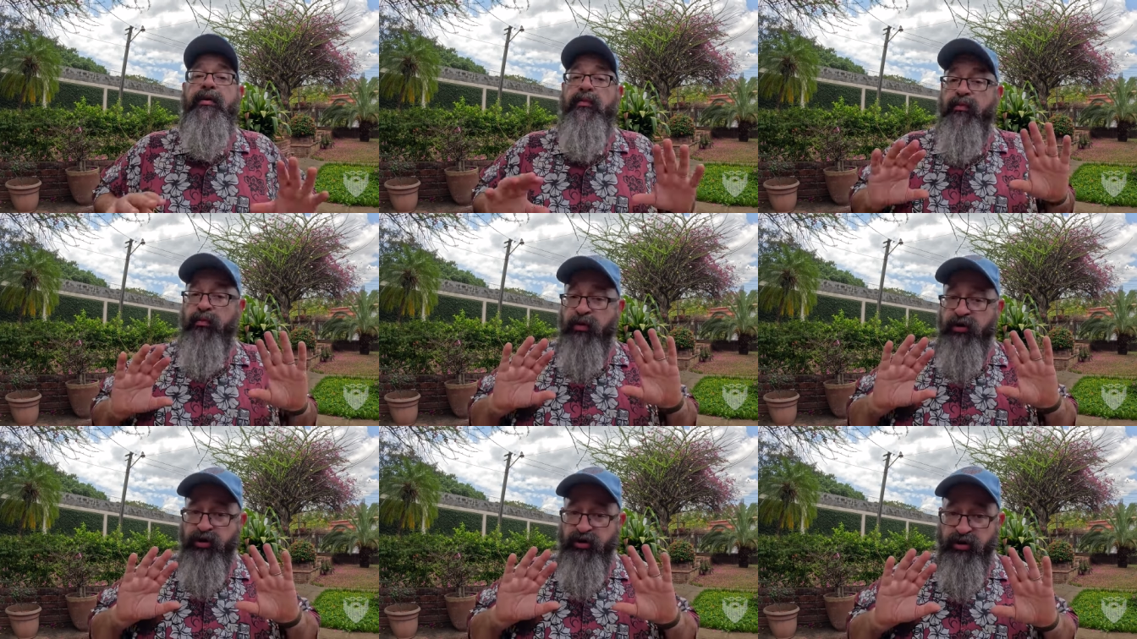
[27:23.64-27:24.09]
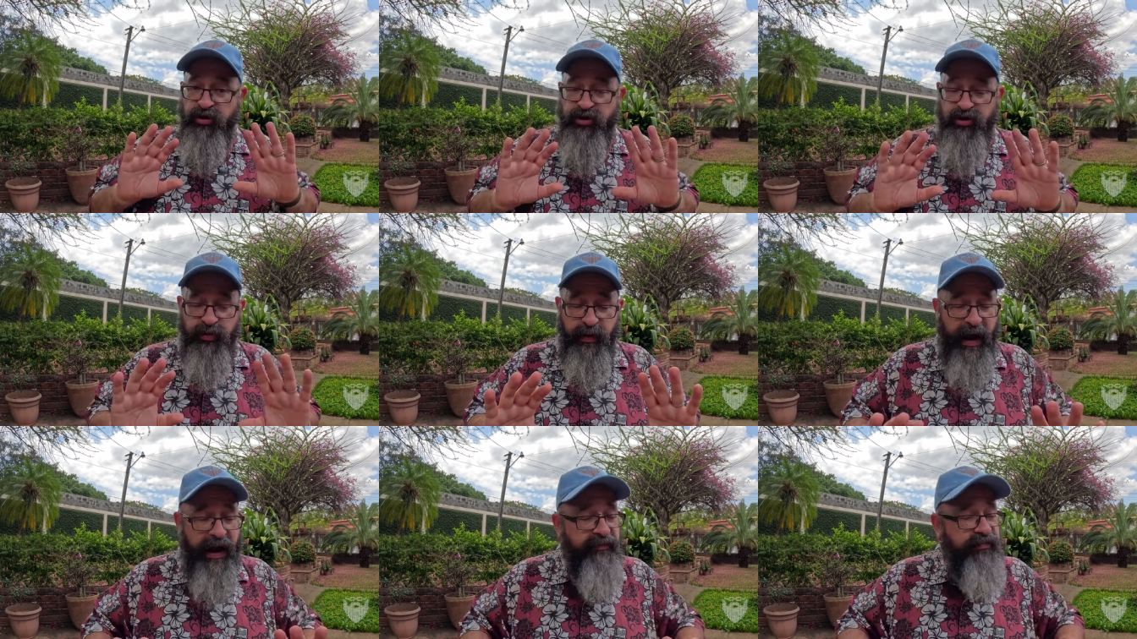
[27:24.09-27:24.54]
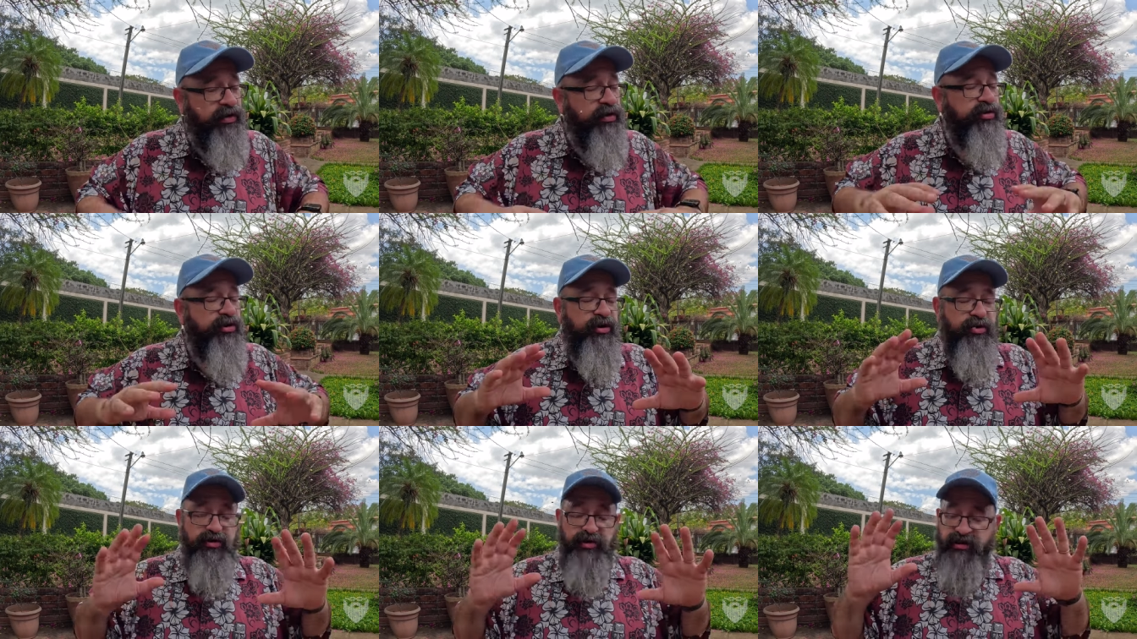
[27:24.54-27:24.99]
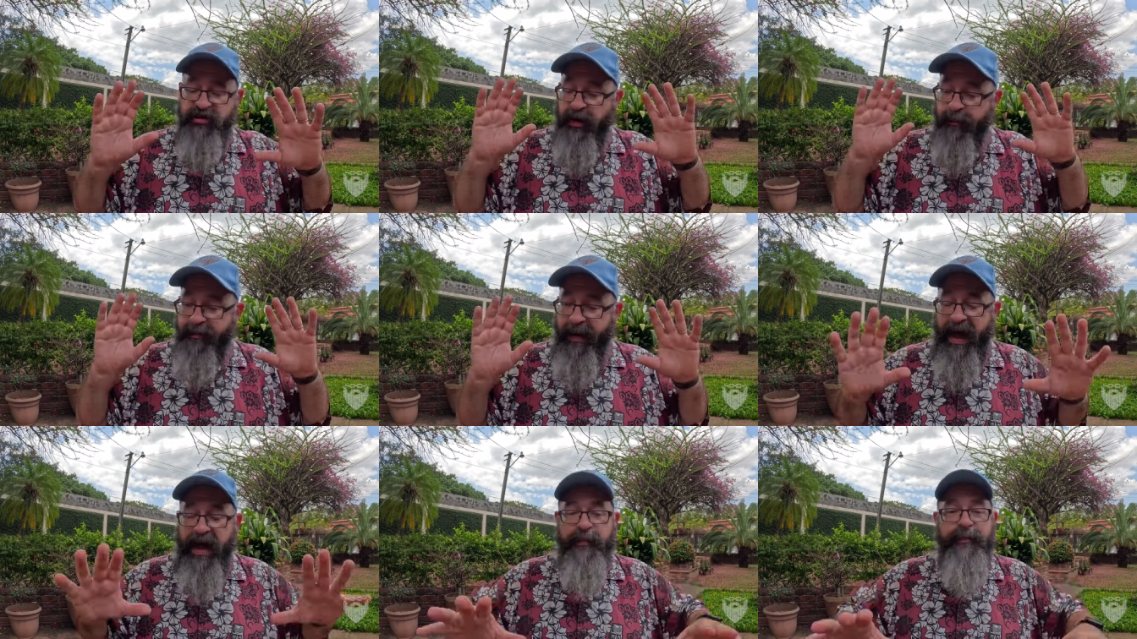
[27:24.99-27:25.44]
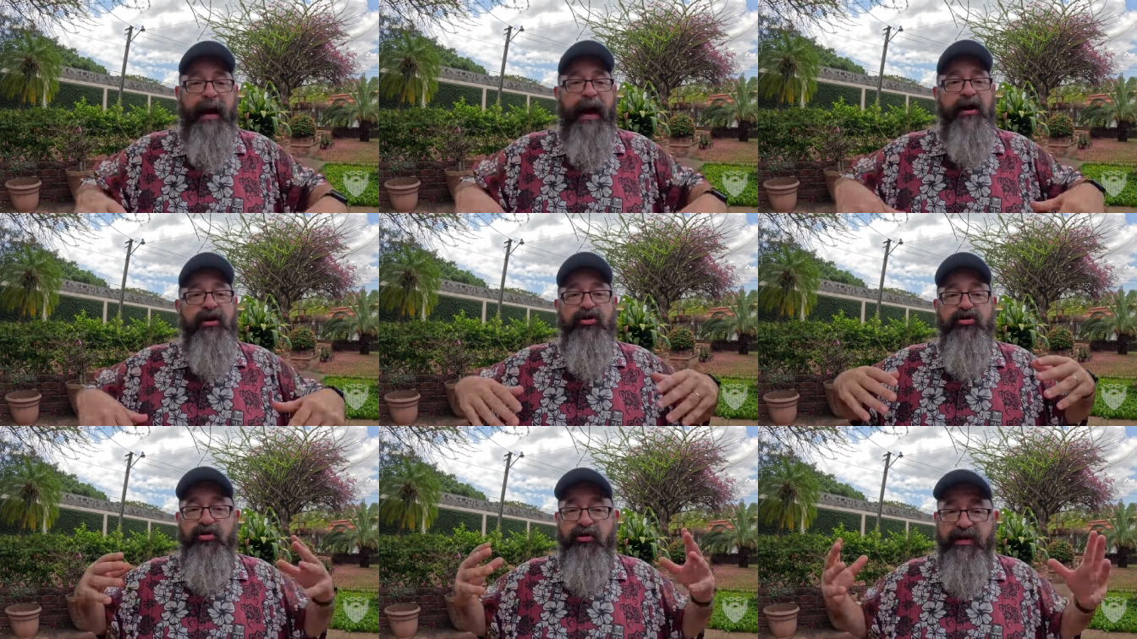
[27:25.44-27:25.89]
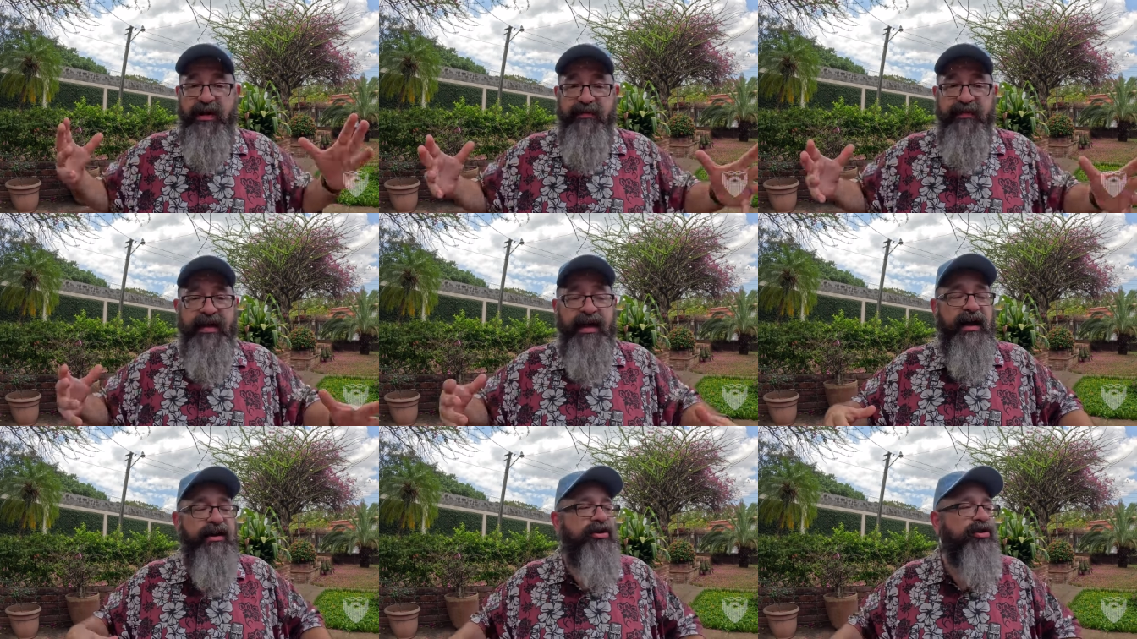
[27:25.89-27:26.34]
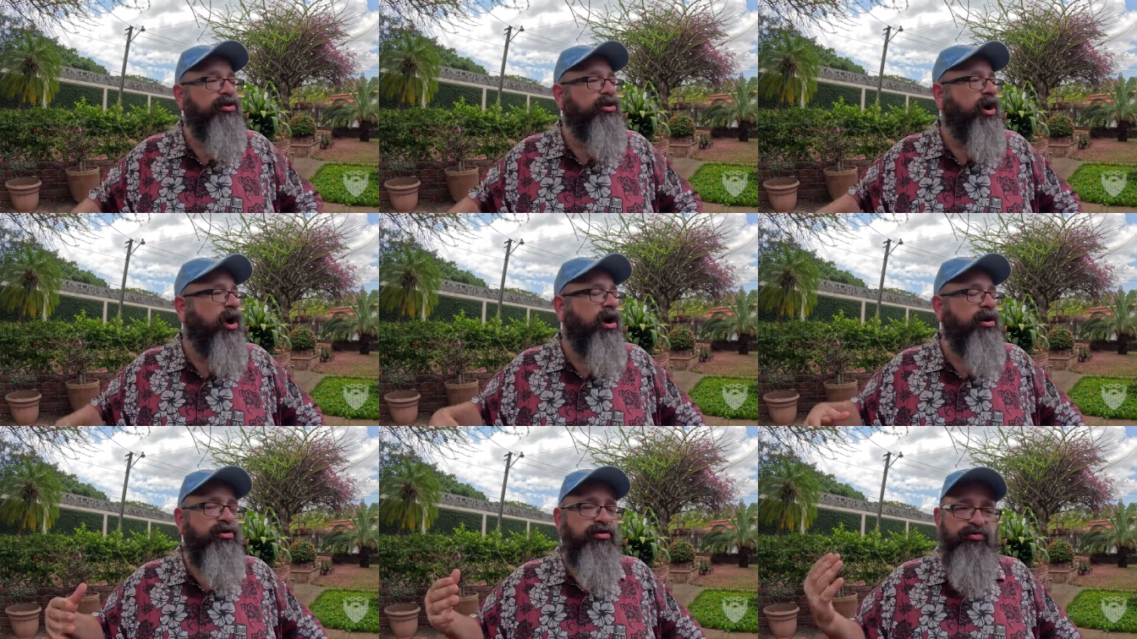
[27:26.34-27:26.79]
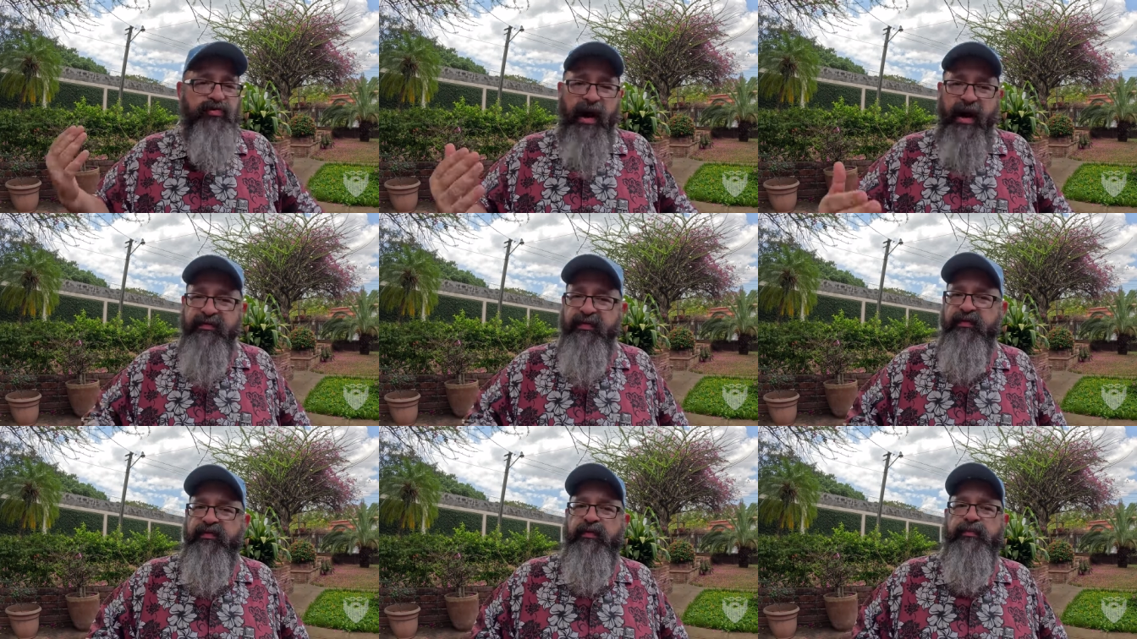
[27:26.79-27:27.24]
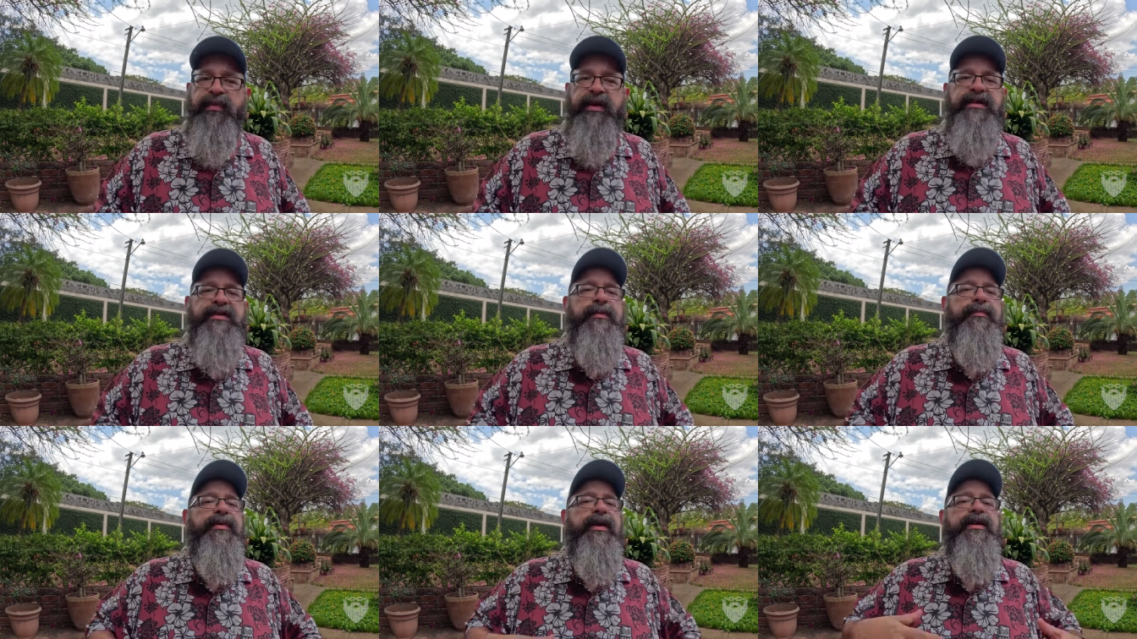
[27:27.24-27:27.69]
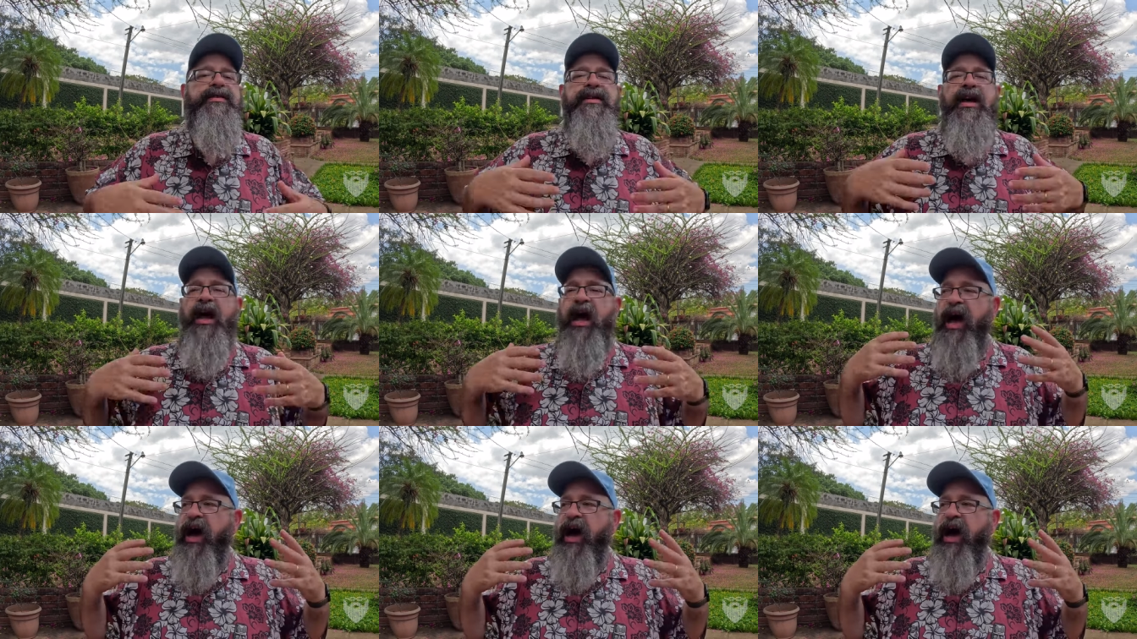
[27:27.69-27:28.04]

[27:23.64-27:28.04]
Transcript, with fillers: when you're a traveler, you're just a backpacker, you're living out of your car, you're driving from place to place,